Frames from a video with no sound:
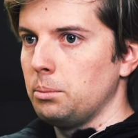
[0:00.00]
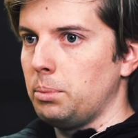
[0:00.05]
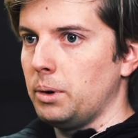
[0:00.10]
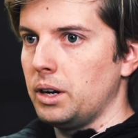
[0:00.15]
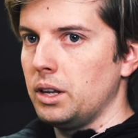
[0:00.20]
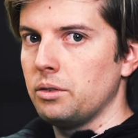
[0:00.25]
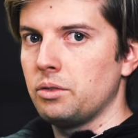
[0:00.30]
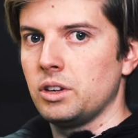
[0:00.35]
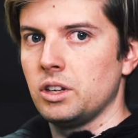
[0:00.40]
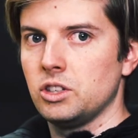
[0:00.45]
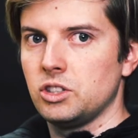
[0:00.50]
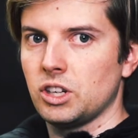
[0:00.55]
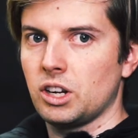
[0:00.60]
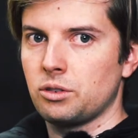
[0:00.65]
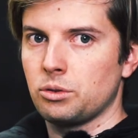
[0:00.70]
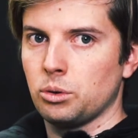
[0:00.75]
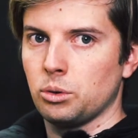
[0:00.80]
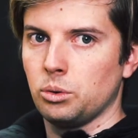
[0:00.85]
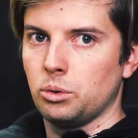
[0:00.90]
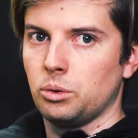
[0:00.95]
But even in
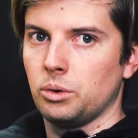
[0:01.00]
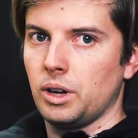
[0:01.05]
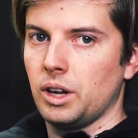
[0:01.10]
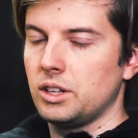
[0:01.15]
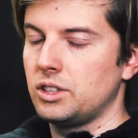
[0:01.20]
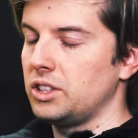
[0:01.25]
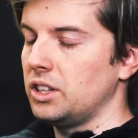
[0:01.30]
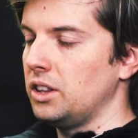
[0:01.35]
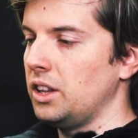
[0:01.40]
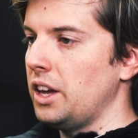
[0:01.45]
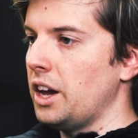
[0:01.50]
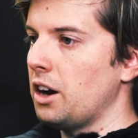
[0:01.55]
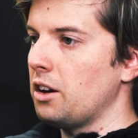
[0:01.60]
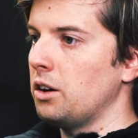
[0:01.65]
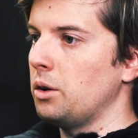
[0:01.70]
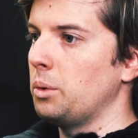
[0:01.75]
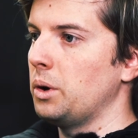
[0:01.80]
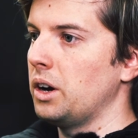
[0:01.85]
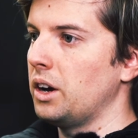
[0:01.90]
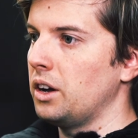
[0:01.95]
general, it's in the
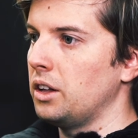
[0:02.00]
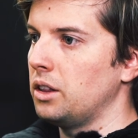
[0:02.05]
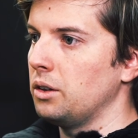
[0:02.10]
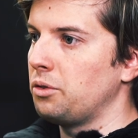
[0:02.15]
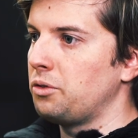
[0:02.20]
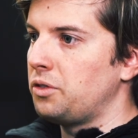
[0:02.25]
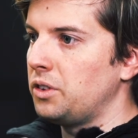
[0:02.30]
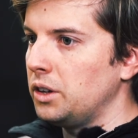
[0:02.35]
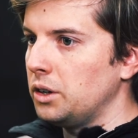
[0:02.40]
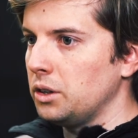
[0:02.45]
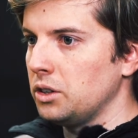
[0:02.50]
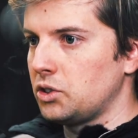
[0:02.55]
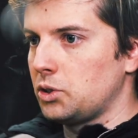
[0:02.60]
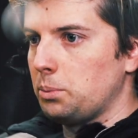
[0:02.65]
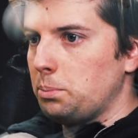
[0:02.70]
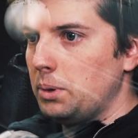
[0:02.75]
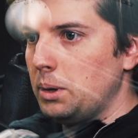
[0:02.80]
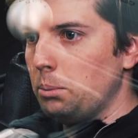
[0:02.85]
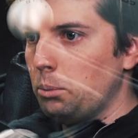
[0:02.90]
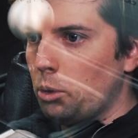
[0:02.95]
era where the feel is
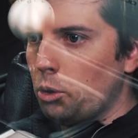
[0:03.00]
a bit